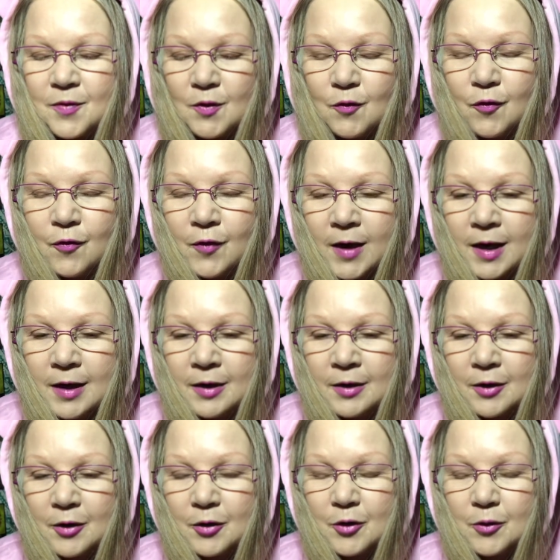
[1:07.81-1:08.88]
fun
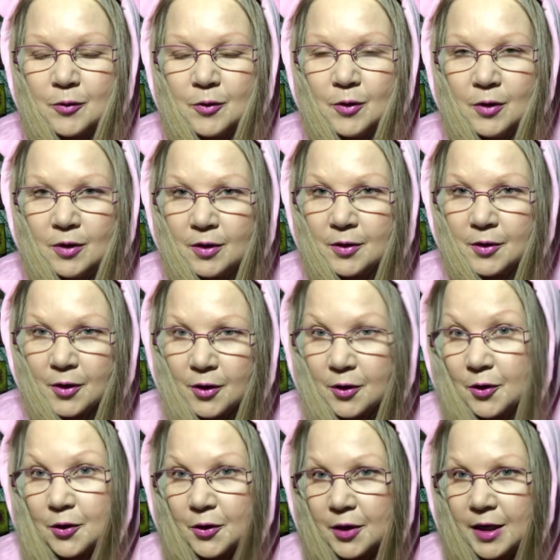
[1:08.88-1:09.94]
or cool or
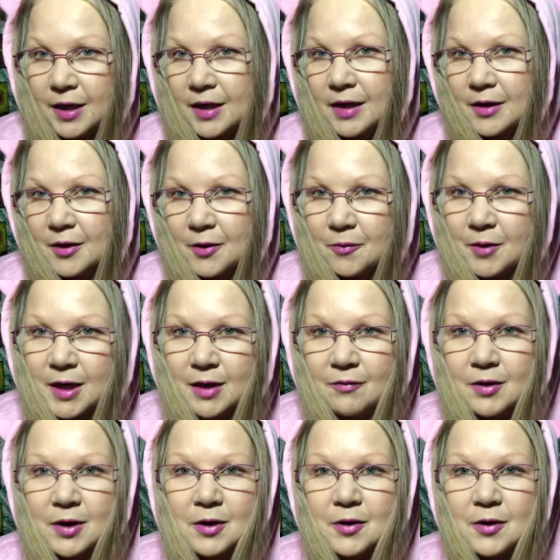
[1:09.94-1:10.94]
hoodie or whatever,